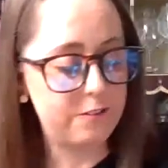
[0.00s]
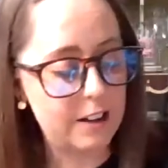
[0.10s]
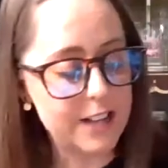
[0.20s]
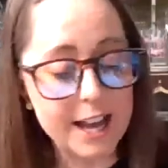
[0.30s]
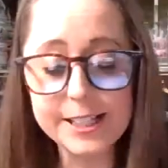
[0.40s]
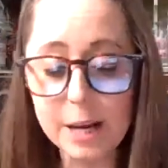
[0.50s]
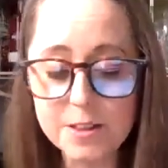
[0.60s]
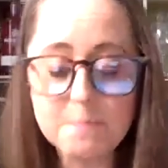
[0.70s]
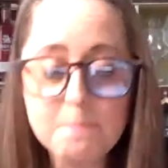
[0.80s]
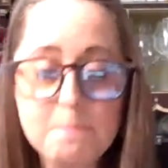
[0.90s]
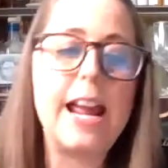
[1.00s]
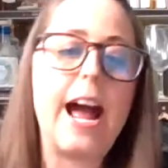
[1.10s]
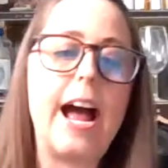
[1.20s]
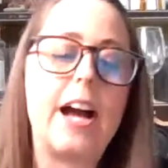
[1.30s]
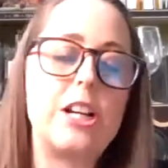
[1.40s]
and some of them may
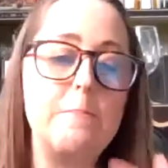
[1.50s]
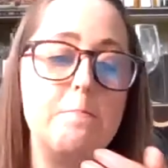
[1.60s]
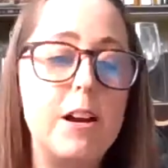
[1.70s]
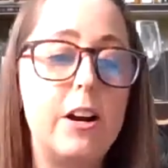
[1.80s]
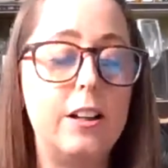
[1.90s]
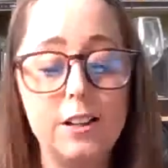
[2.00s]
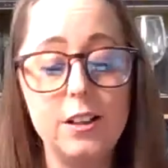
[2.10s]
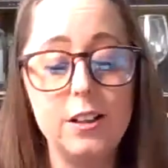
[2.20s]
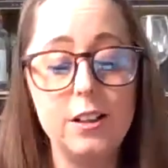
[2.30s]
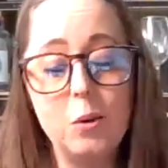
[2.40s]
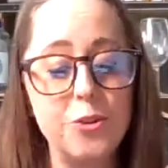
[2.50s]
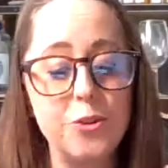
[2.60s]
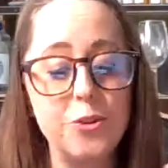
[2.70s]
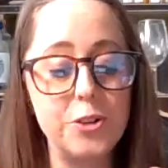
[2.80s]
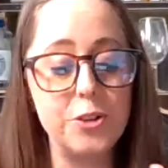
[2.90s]
actually mirror what you
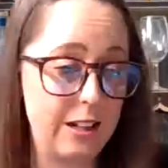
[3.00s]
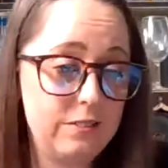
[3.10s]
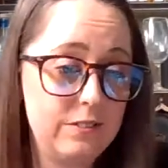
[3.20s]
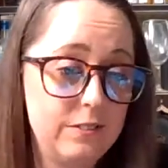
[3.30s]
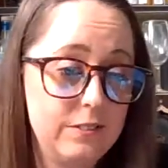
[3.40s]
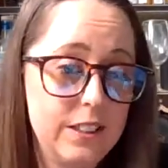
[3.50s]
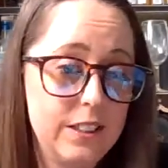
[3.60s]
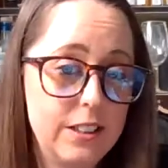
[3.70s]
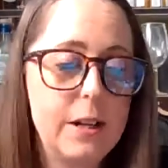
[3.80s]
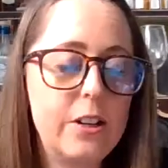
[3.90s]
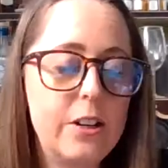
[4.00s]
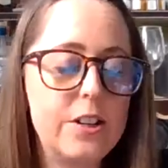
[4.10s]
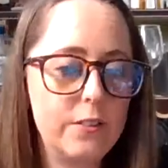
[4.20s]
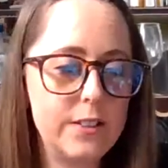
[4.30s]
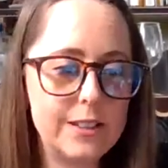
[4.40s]
smell, because
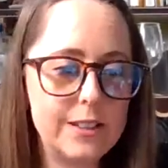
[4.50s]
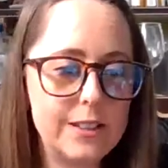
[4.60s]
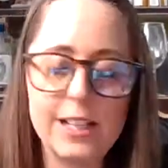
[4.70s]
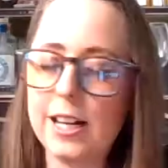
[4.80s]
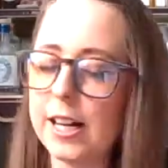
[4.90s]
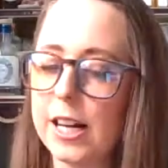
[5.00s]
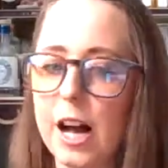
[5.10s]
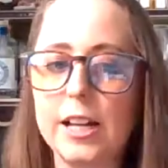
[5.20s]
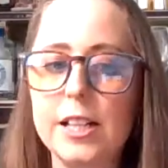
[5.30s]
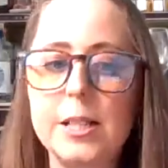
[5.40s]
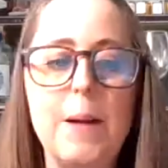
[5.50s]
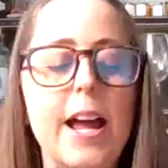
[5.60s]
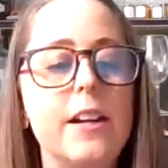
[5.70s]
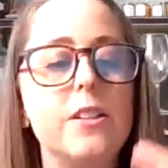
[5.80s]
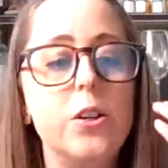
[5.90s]
obviously, like I
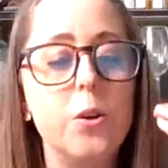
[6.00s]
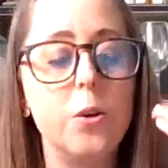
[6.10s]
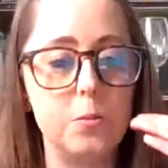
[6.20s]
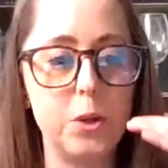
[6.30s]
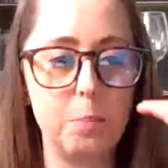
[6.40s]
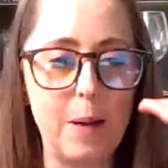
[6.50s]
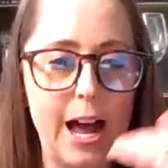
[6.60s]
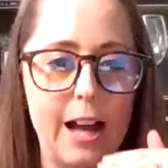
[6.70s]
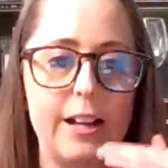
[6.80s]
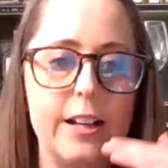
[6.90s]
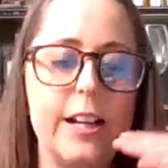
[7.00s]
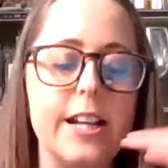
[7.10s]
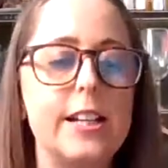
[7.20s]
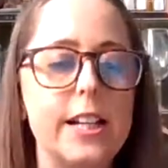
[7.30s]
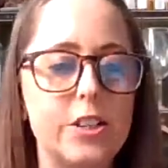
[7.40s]
explained, your palate is
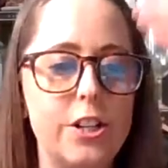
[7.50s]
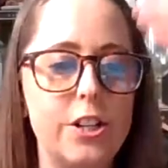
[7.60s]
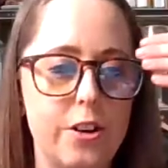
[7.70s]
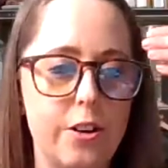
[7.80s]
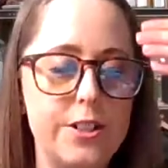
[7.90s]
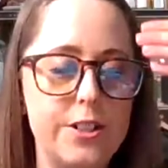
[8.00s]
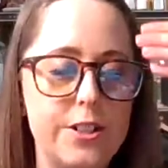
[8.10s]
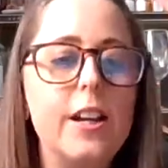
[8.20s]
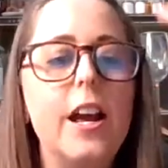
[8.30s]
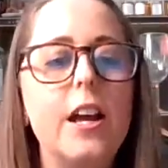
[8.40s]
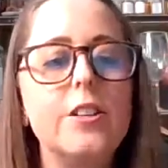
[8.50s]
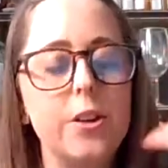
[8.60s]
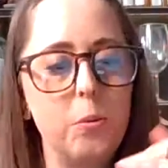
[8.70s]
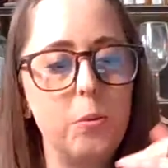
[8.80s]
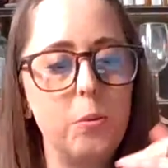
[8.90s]
linked to your nose.
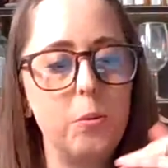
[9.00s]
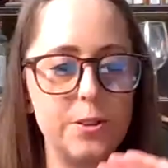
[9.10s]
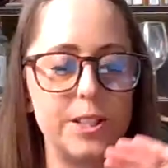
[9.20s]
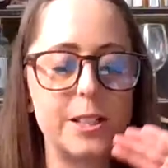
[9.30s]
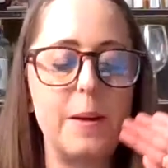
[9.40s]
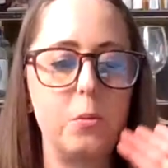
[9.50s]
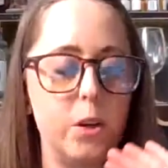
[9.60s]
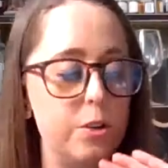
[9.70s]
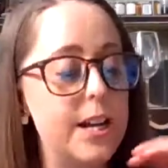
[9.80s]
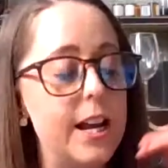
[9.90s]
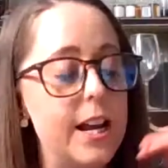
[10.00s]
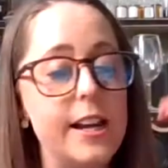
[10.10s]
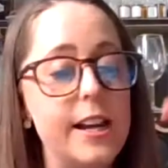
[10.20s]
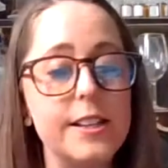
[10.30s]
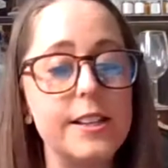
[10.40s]
So what you smell and what you
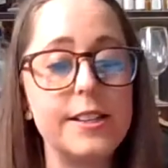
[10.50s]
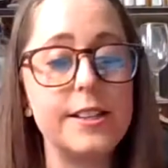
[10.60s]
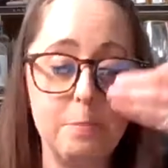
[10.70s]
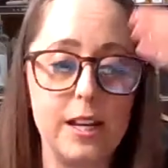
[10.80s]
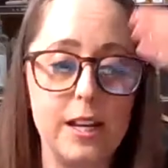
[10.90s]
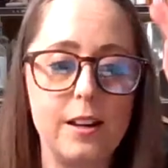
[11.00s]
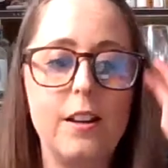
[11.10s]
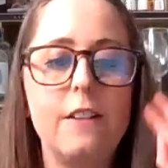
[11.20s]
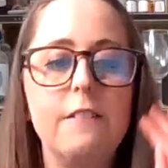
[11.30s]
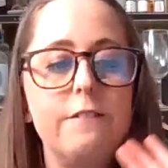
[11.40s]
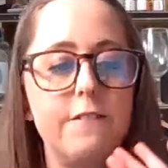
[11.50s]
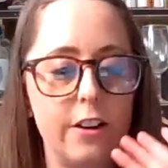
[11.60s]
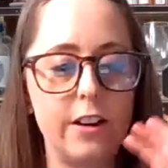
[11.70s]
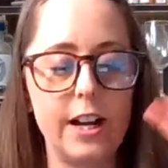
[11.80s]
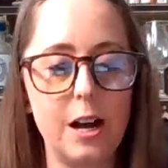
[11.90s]
taste can be
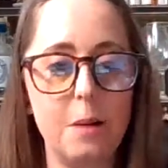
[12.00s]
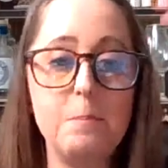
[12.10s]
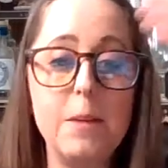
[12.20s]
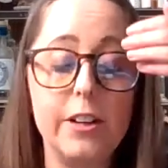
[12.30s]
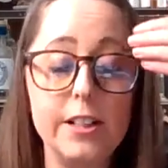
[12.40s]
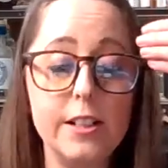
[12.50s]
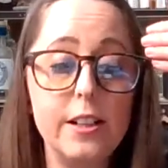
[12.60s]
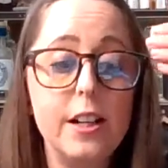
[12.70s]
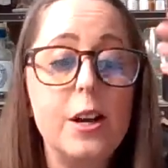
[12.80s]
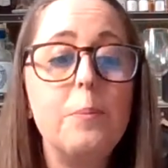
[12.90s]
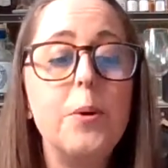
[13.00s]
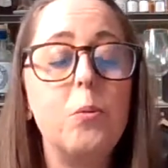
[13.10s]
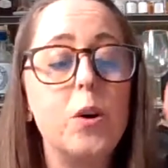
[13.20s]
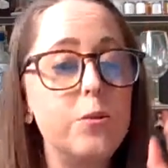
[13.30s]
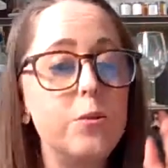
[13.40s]
very mirrored, but
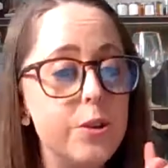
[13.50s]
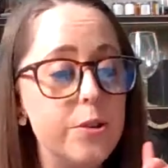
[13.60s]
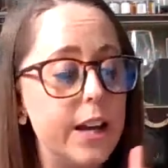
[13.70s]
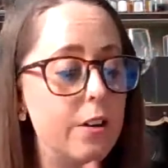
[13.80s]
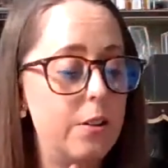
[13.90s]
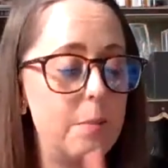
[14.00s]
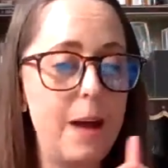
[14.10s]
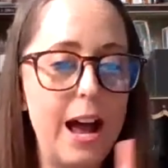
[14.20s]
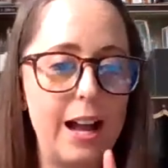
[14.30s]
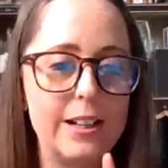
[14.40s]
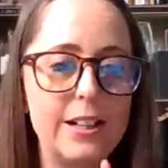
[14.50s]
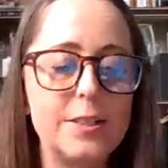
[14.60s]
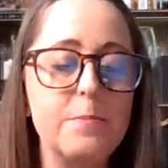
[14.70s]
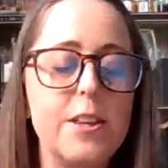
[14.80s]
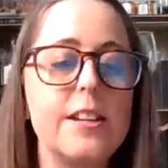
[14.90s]
what you do get on the palate is
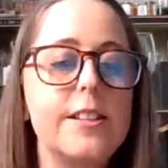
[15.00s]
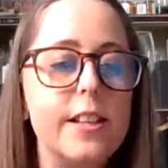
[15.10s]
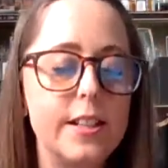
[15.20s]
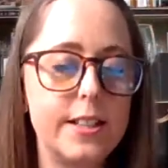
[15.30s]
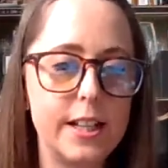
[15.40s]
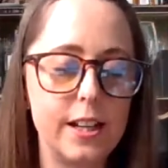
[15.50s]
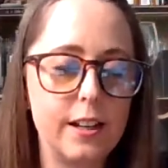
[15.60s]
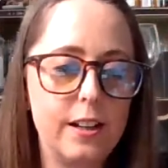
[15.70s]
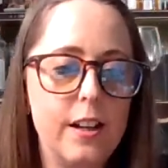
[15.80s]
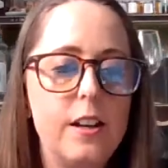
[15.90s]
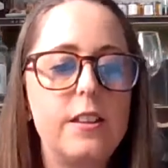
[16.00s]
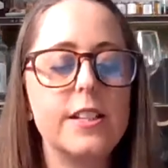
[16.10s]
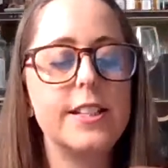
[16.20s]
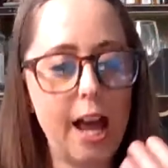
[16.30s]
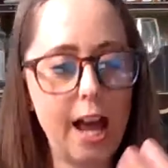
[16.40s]
the acidity, the
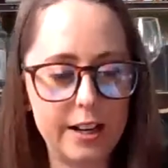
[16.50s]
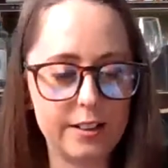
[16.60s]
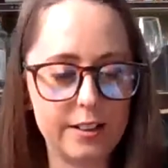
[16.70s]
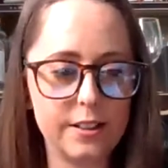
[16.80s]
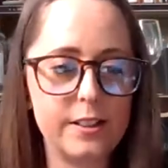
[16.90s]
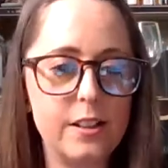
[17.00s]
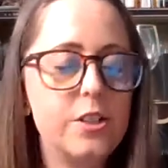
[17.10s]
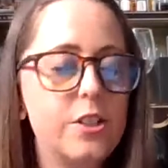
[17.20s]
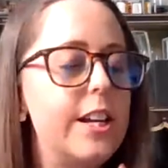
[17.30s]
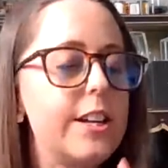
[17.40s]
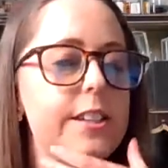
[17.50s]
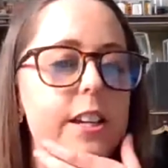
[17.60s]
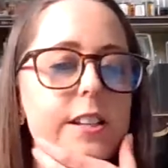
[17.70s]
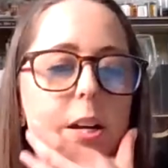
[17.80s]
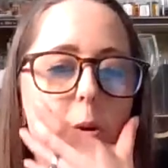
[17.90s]
tannins. So the
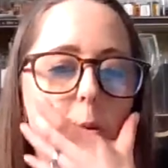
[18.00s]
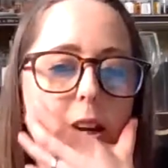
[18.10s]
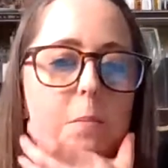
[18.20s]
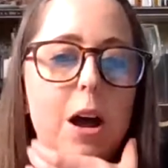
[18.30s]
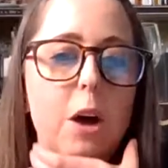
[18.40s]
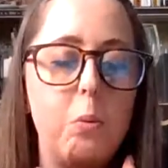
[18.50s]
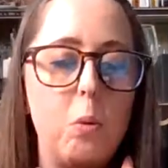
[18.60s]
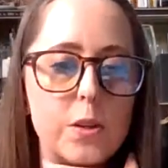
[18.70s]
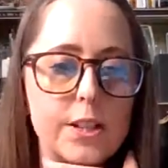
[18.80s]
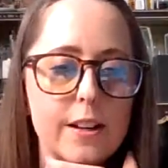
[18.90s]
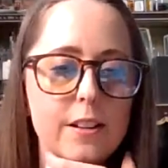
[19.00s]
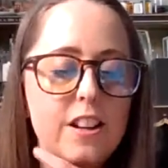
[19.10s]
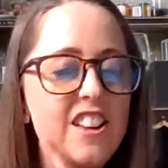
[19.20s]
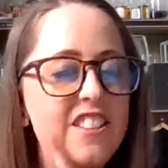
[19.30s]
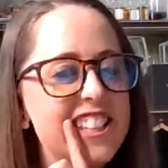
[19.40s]
acidity will make your mouth water.
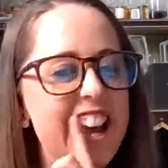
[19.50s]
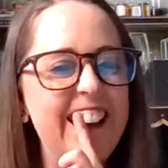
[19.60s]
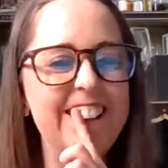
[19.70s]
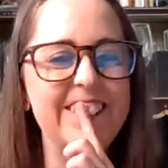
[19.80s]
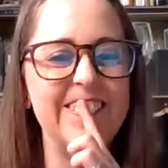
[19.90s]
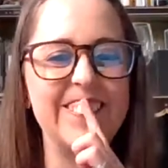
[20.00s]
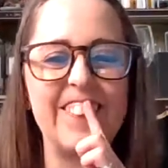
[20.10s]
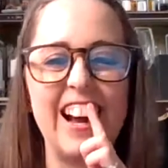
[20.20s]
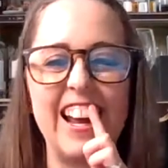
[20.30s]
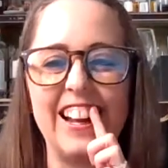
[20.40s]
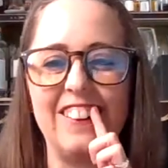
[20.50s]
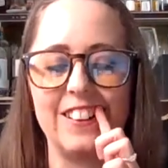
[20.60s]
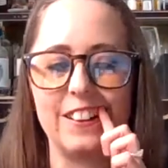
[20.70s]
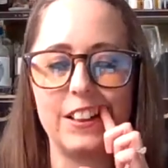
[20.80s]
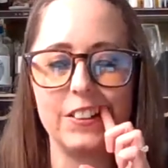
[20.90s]
The tannins will dry out
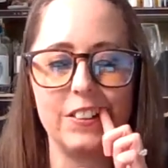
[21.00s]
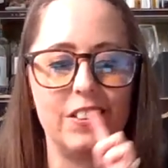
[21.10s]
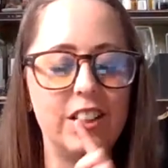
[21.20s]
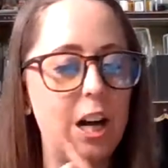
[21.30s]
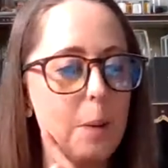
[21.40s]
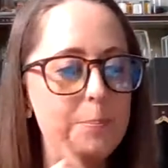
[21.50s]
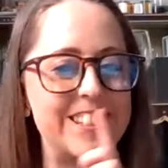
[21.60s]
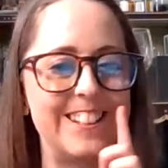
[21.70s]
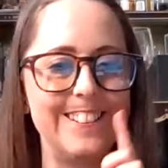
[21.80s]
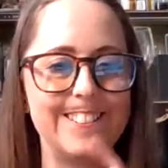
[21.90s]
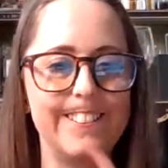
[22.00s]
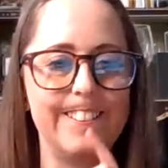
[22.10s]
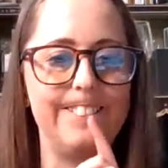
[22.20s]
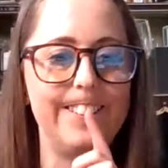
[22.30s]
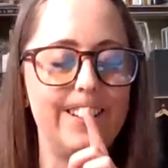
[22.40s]
your gums, so you sort
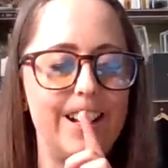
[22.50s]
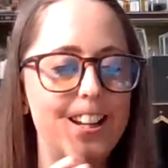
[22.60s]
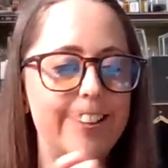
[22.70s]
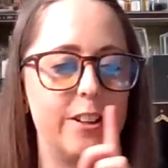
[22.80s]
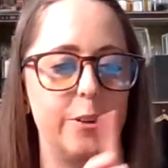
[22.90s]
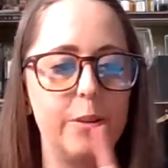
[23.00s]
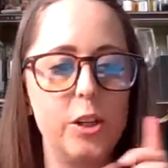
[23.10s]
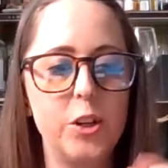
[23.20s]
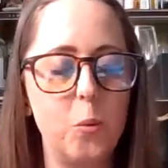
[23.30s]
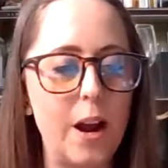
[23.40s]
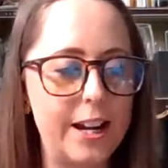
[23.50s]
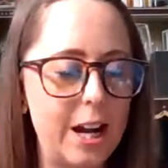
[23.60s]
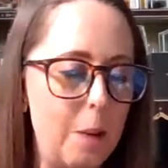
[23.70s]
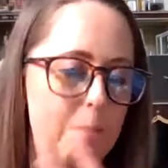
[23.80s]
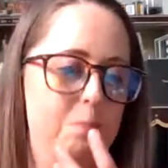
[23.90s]
of feel like, you
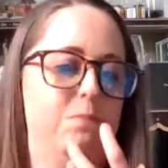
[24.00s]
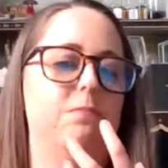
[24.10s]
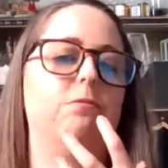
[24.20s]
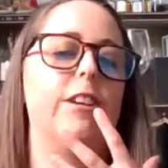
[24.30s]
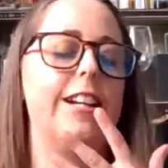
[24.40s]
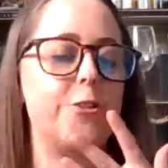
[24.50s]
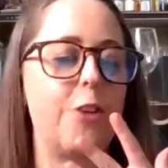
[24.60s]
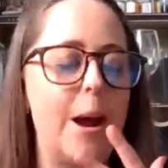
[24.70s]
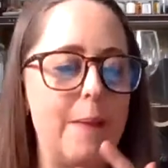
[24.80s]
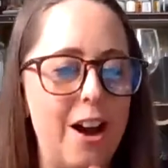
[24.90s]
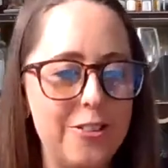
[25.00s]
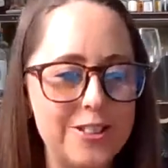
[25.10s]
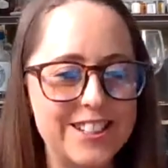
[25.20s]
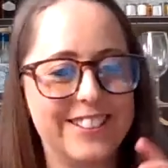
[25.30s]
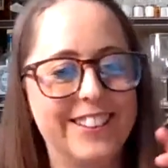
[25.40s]
wake up really dry mouthed.